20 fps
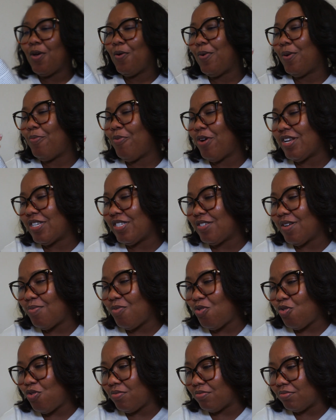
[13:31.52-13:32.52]
We brought this
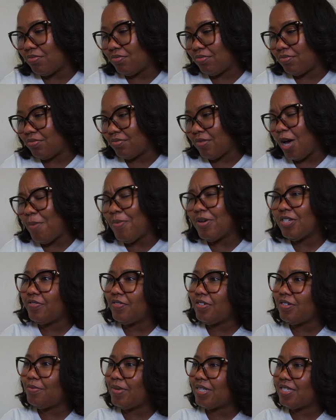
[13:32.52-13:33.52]
from home. How much
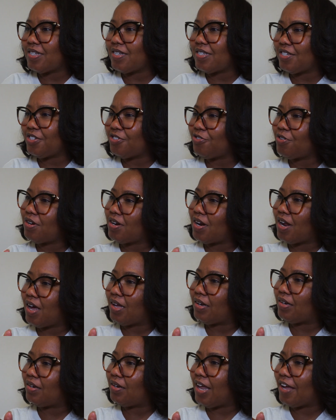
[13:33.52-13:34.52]
for bitters in
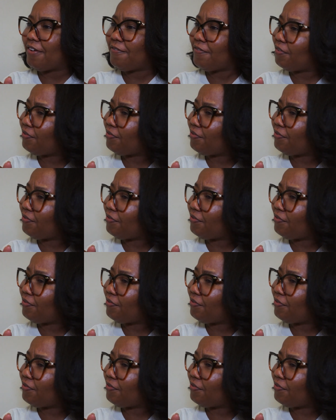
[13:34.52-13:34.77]
Canada? Like $50.